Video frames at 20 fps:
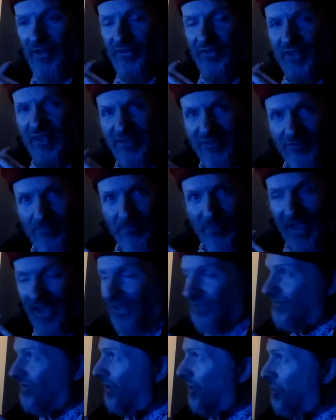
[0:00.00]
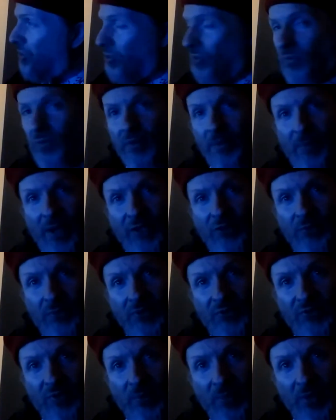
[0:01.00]
This passage reminds
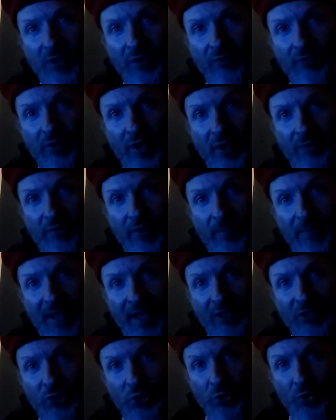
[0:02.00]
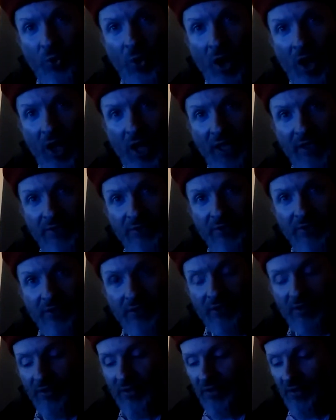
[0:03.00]
me somewhat of the band Kron.
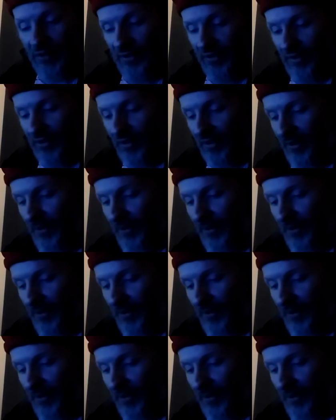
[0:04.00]
Yeah.